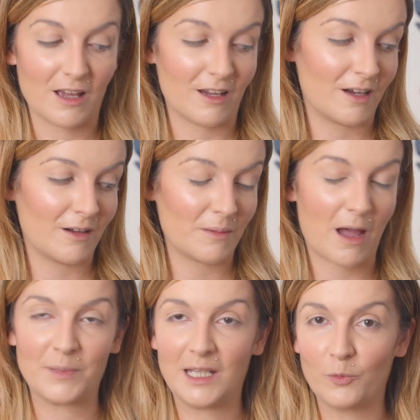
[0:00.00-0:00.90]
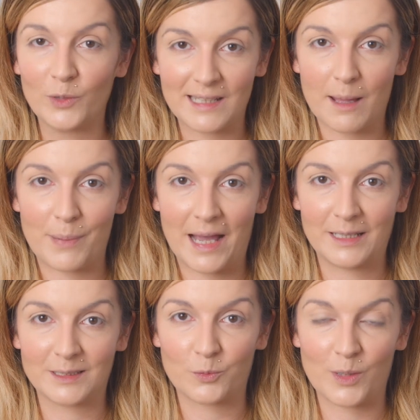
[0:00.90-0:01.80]
Uh, I mean, with that
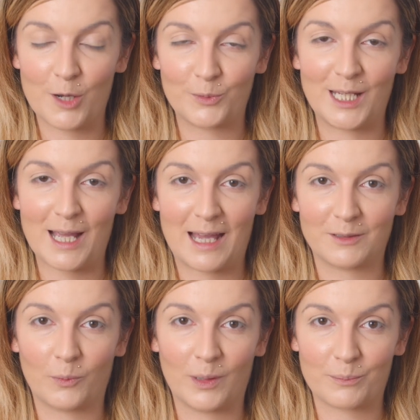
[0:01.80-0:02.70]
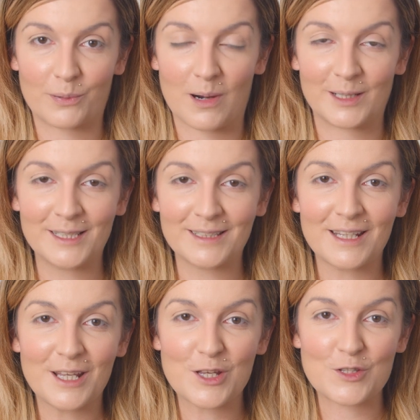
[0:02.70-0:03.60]
palette we only had one product.
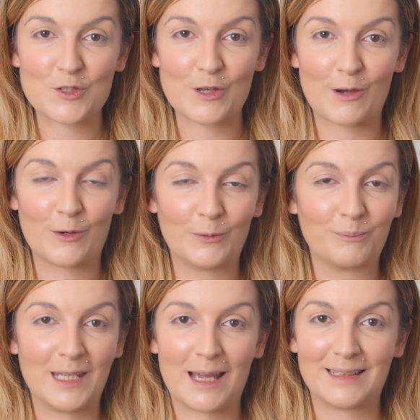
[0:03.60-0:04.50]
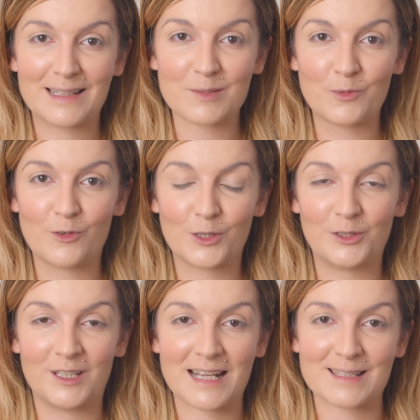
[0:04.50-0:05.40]
So yeah, let's move on to
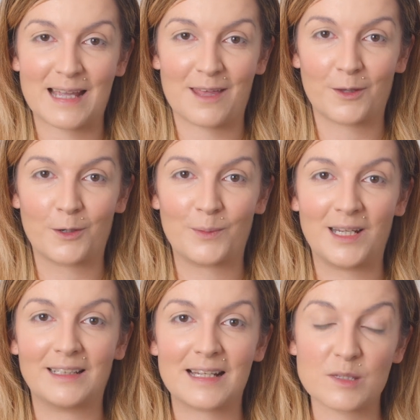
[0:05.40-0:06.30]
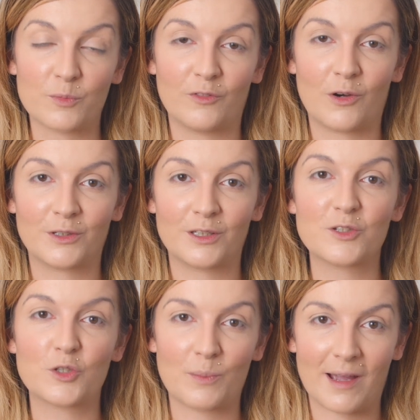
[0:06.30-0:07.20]
the next category. Let's move on
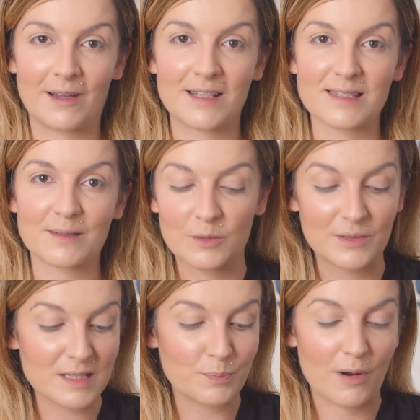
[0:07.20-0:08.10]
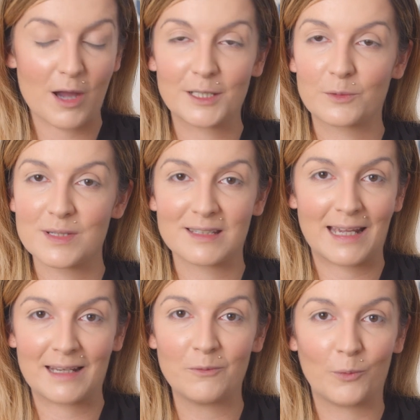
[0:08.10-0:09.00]
to my eyes. So this product was
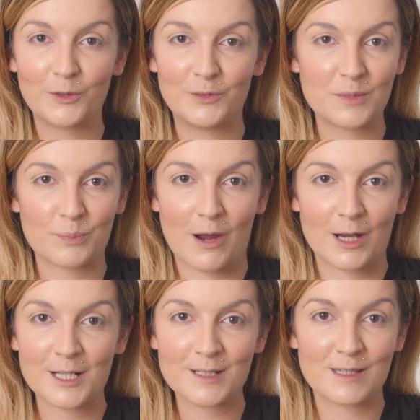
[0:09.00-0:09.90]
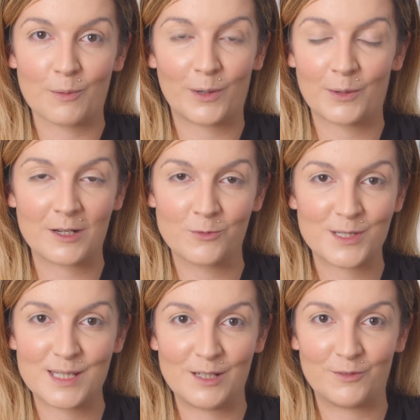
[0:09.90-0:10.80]
again one of these products that when I
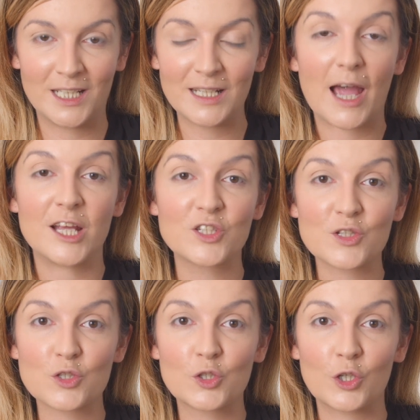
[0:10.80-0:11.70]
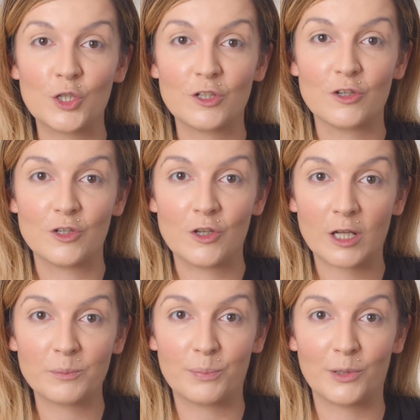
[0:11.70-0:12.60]
received it, I just could
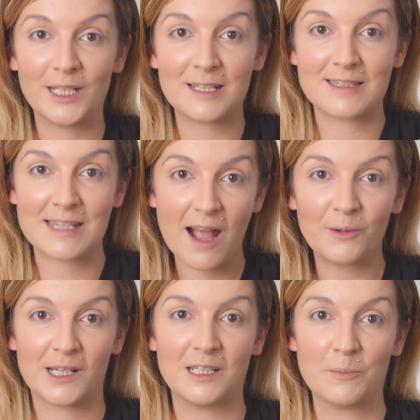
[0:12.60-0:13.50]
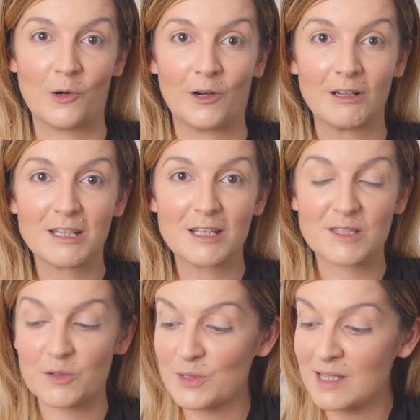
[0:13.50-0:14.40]
not put it down anymore.
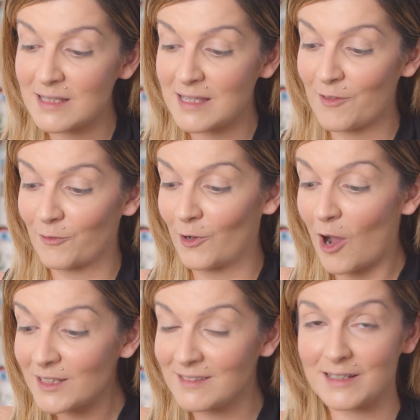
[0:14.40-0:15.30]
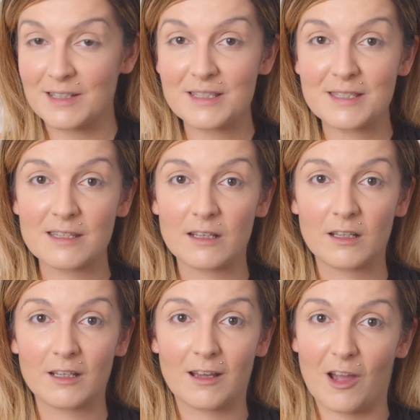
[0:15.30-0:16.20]
So since I've got this,
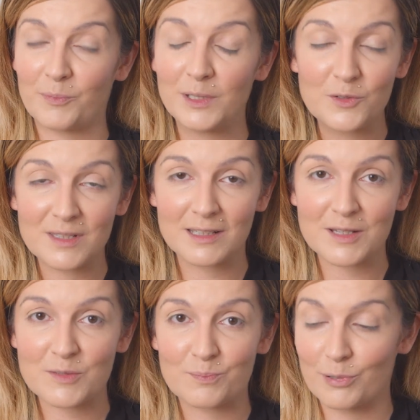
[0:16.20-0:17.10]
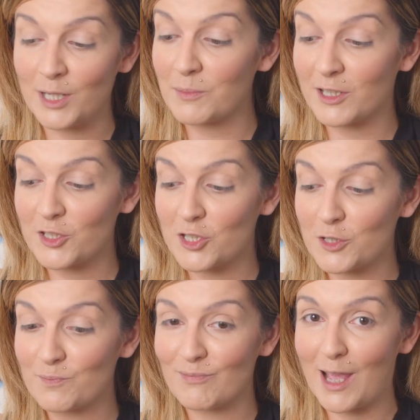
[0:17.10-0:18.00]
I've been using this pretty
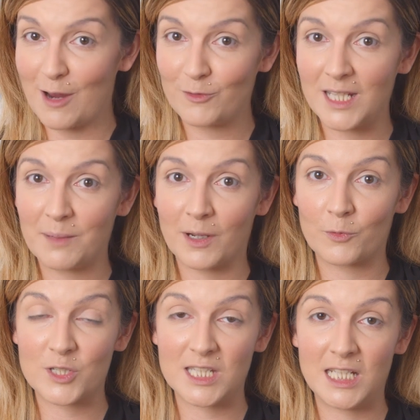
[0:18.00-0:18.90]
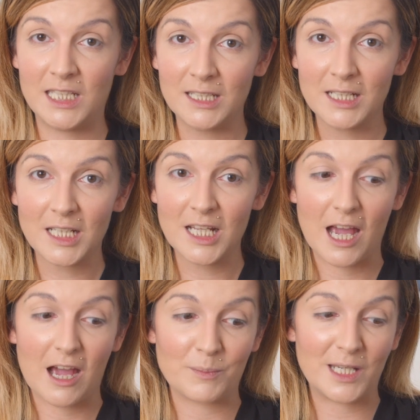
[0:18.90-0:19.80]
much every day in my routine.
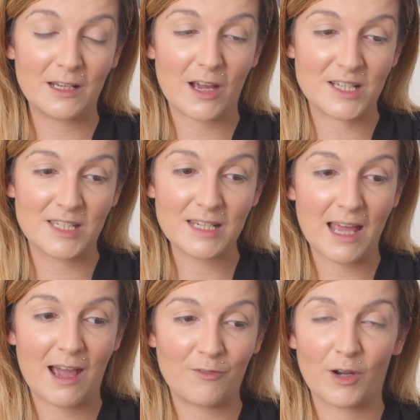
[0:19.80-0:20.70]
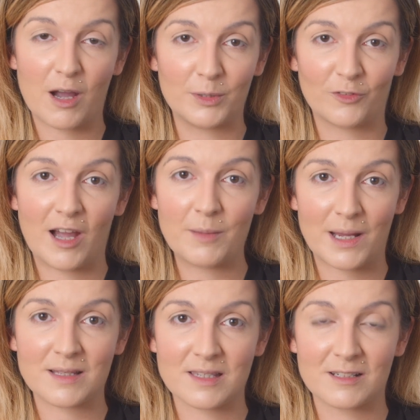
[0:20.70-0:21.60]
I mean, I did have a couple of eye
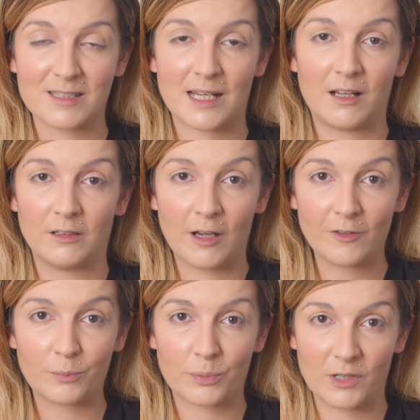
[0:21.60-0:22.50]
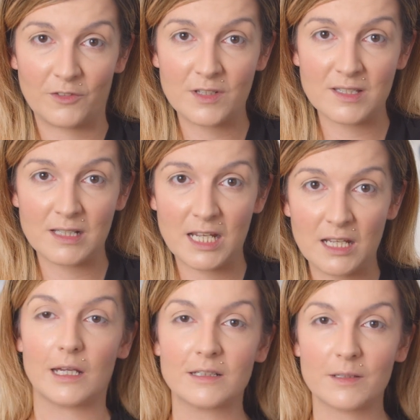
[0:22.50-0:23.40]
pencils that I loved
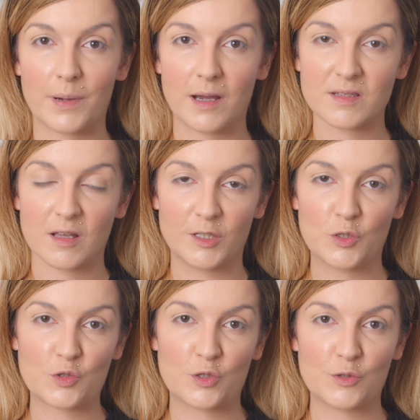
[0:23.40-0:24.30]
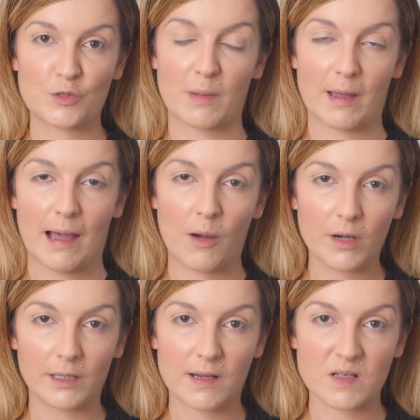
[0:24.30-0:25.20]
previously. In the past, I used to use my
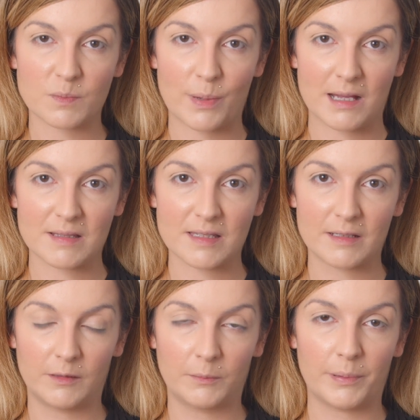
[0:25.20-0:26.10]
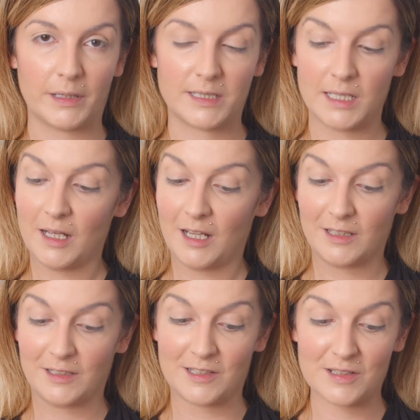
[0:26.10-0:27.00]
Hourglass pencil, but
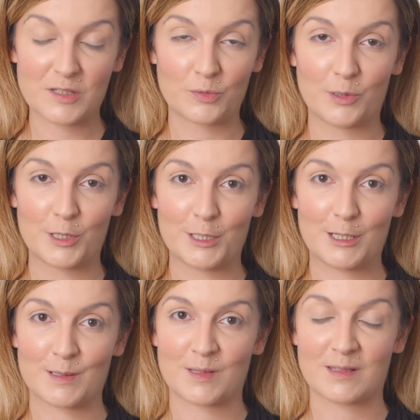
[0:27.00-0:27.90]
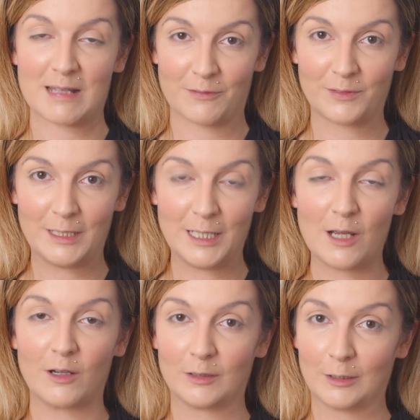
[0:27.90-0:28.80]
this one is definitely
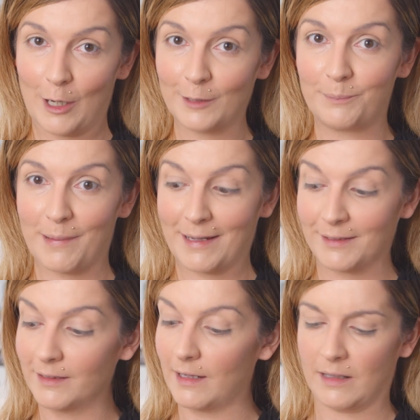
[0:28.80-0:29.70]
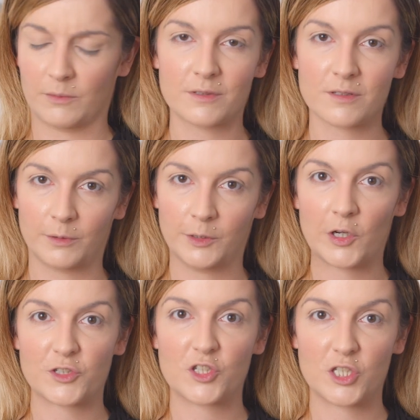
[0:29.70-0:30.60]
a lot better and also a
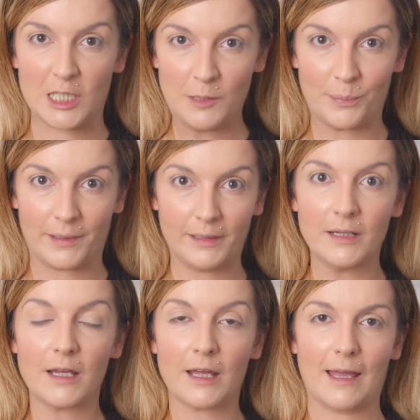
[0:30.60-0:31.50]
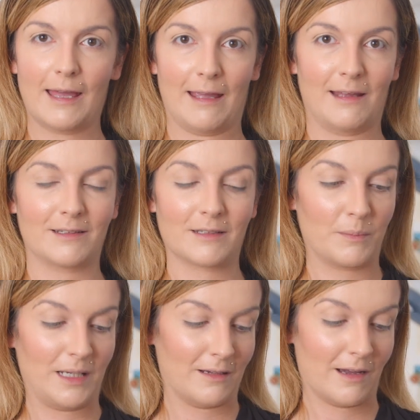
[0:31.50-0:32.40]
lot cheaper. And I
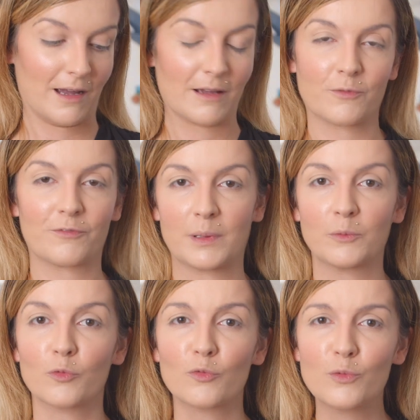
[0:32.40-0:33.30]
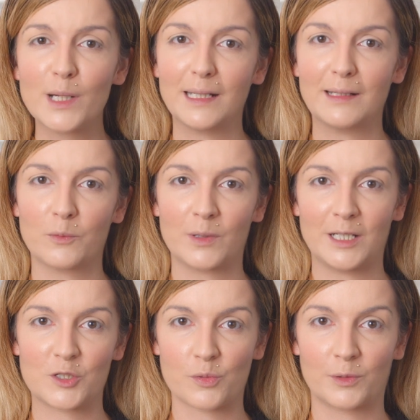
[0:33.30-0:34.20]
mean, I've been really,
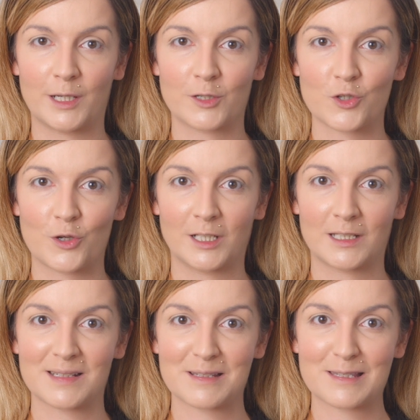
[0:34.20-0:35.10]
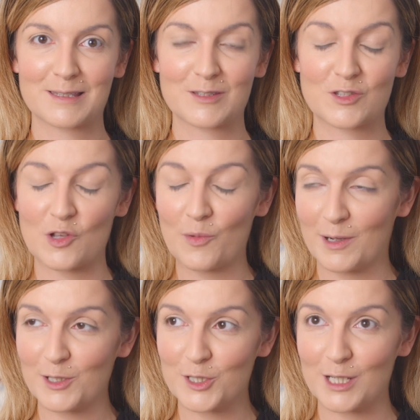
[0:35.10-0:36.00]
really, truly enjoying this so
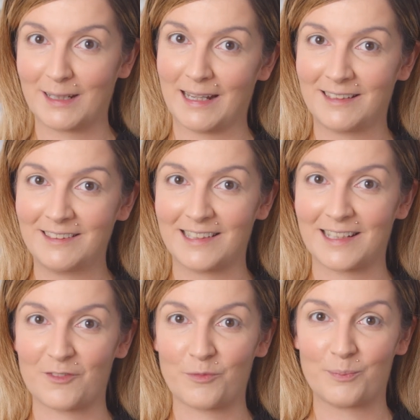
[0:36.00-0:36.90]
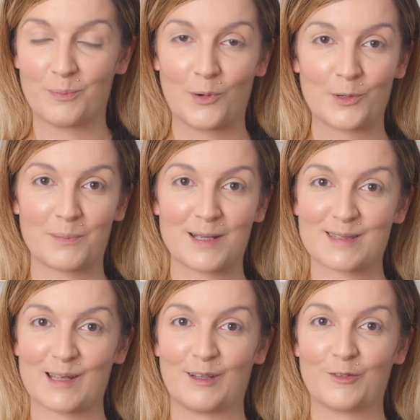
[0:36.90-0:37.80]
much, again, that I've bought
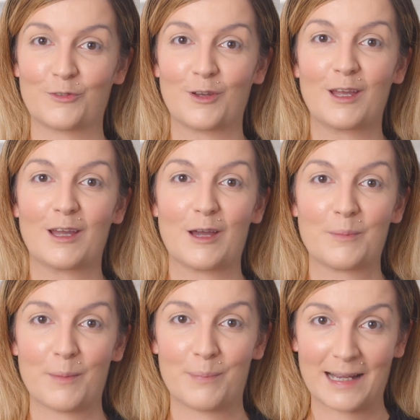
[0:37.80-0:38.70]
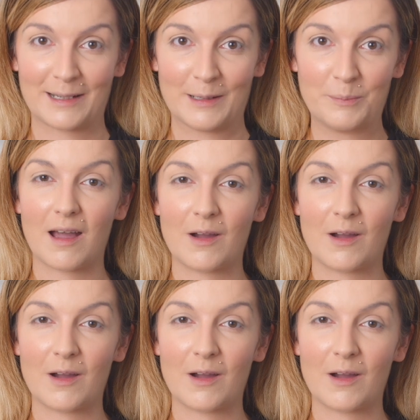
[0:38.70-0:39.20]
myself um, a backup.